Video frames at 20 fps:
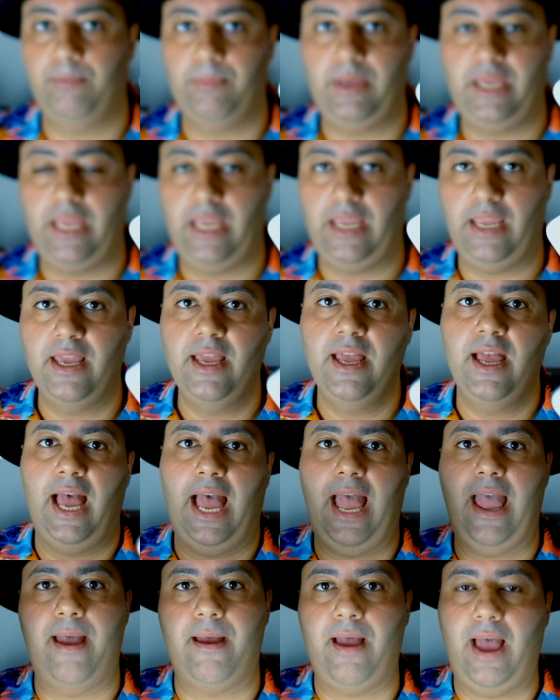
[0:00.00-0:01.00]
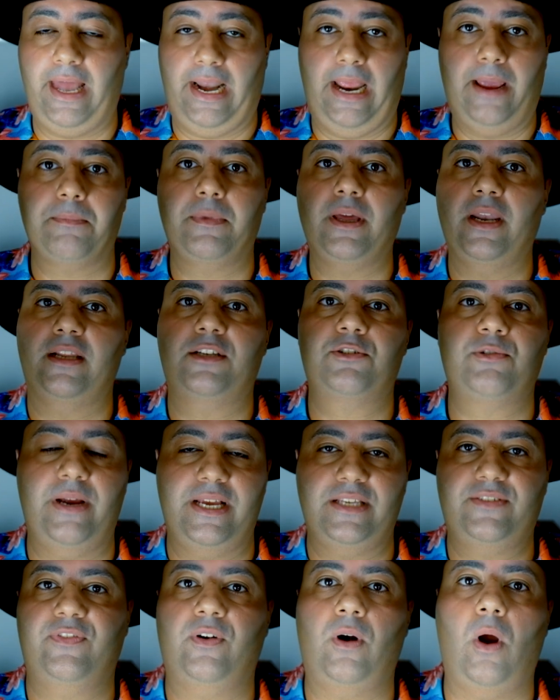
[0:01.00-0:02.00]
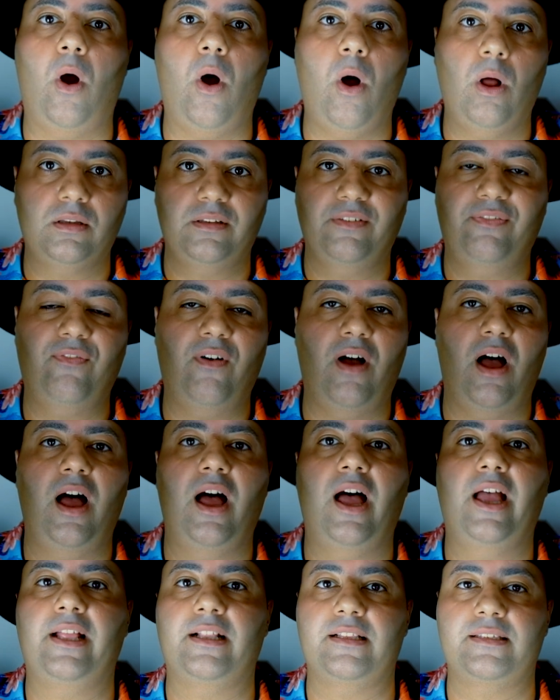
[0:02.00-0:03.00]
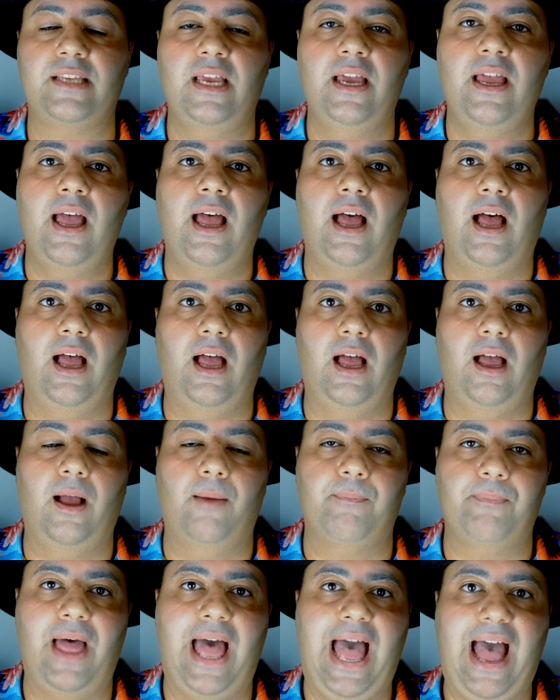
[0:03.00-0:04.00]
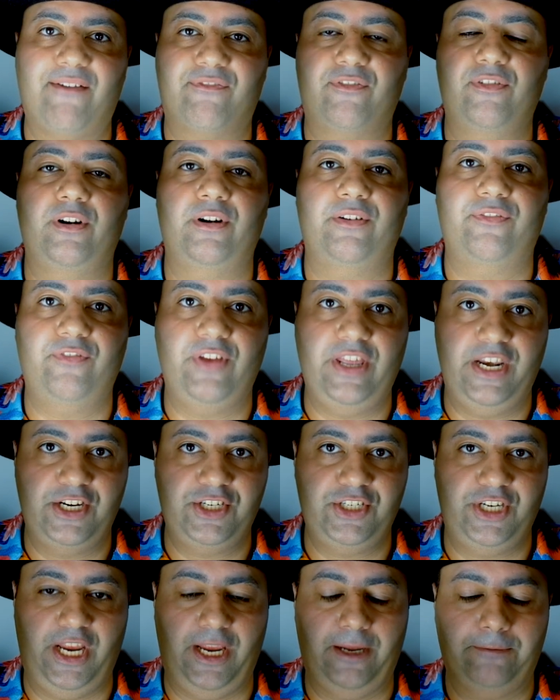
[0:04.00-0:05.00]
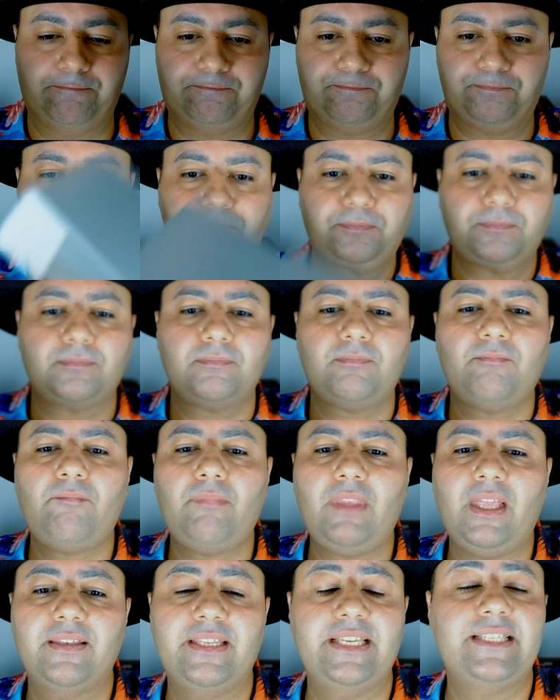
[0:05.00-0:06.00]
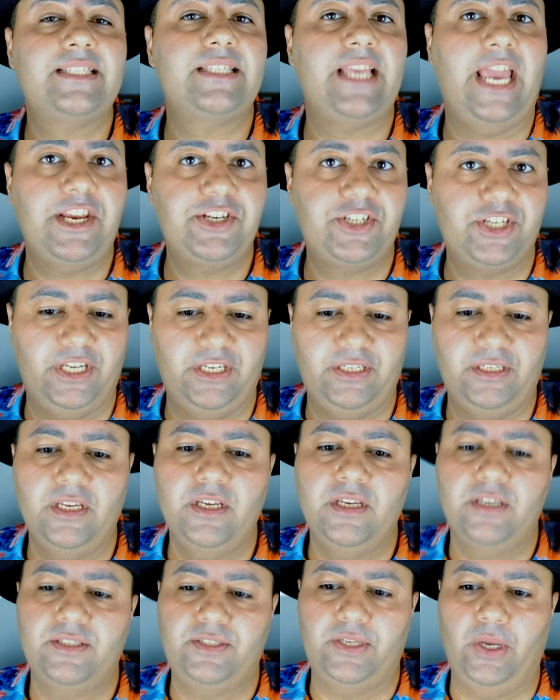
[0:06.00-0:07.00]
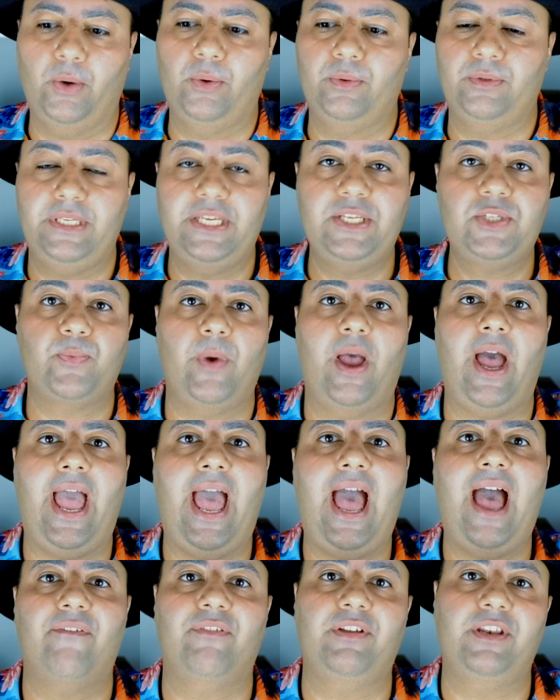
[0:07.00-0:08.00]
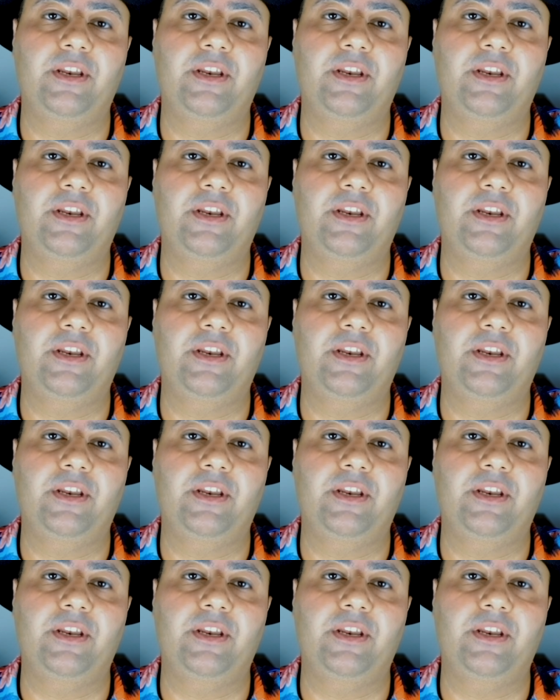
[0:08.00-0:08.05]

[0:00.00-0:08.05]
me, and I'm gonna transfer all the files after finishing the session. So this way I have